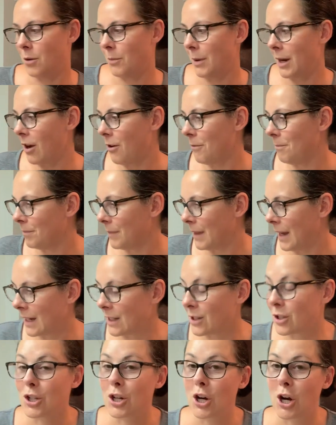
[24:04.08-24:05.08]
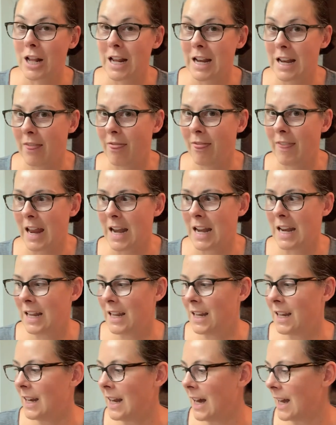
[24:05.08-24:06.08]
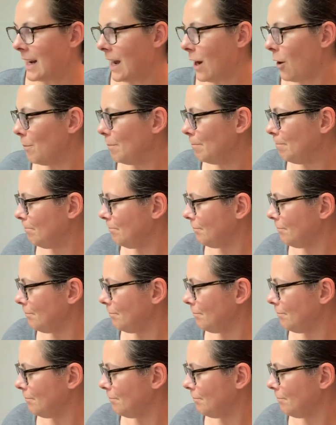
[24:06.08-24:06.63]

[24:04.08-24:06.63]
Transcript: Here we go. I can start it then, not now.